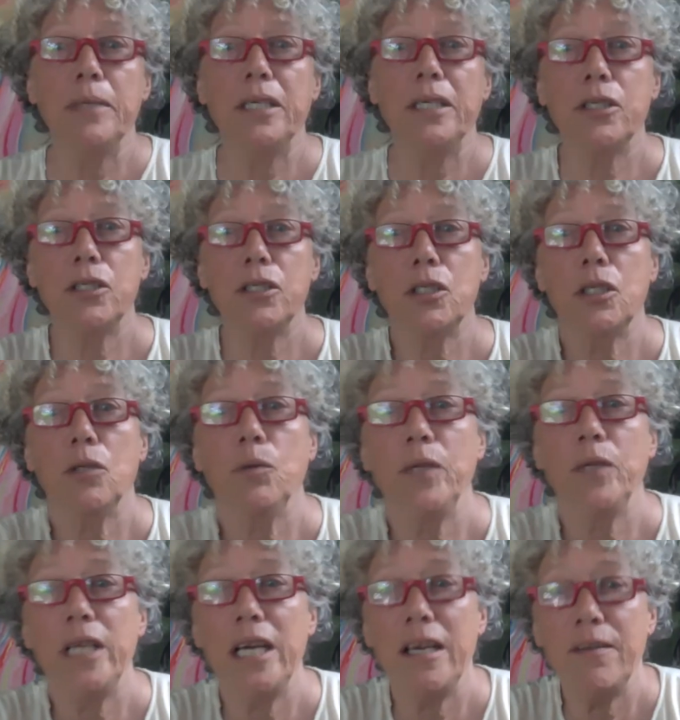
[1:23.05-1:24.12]
because
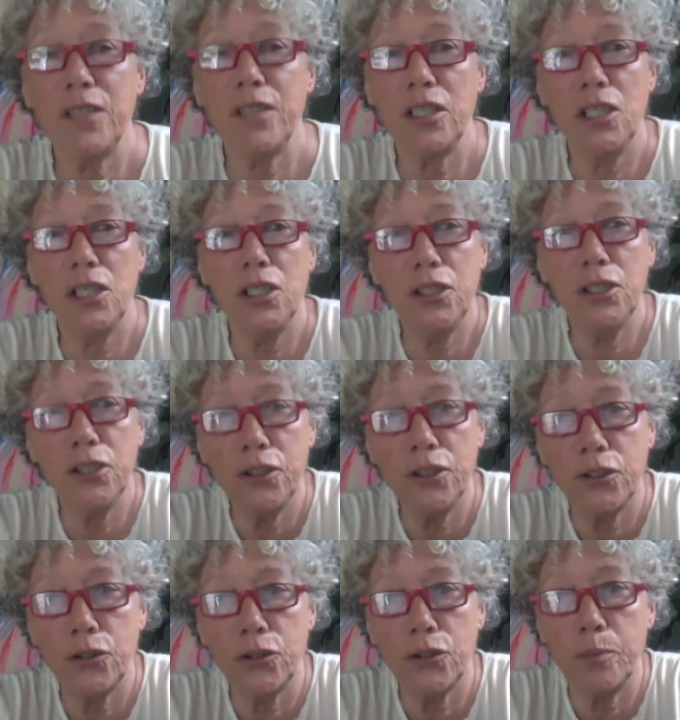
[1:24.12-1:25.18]
we have to learn the
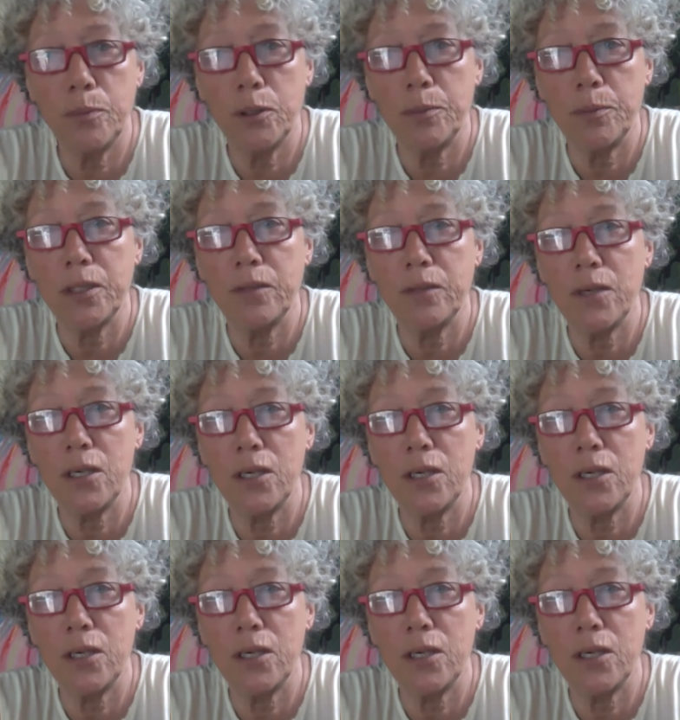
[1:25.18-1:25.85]
true purpose of